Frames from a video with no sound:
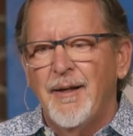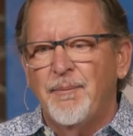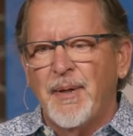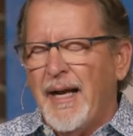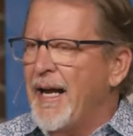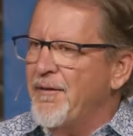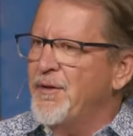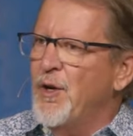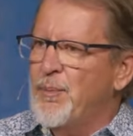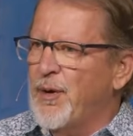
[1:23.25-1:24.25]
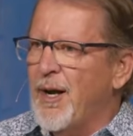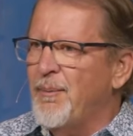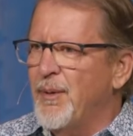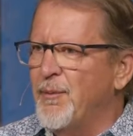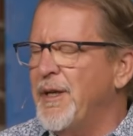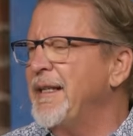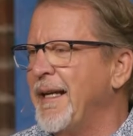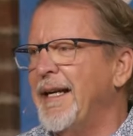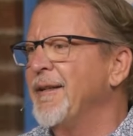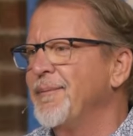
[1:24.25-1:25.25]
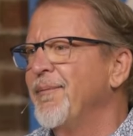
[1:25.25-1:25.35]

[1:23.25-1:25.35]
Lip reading: but I have no problem reading it.